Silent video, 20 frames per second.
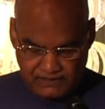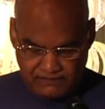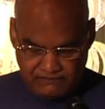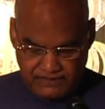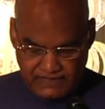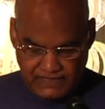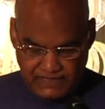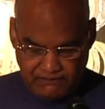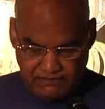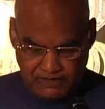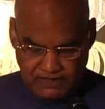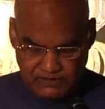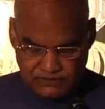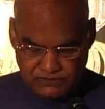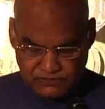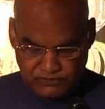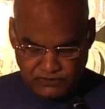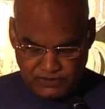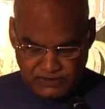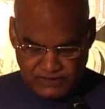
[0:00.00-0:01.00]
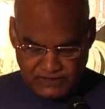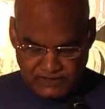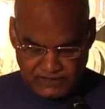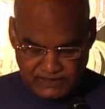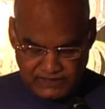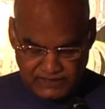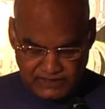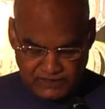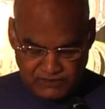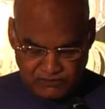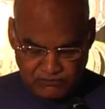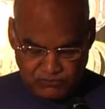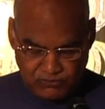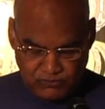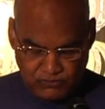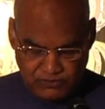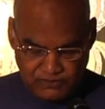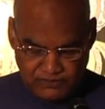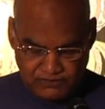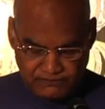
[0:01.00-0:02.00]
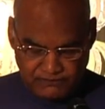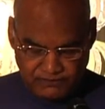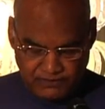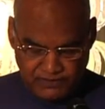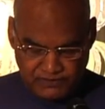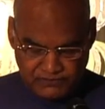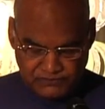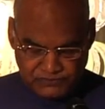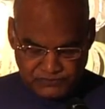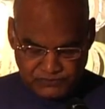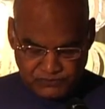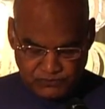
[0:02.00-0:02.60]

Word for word: We have also undertaken bold reforms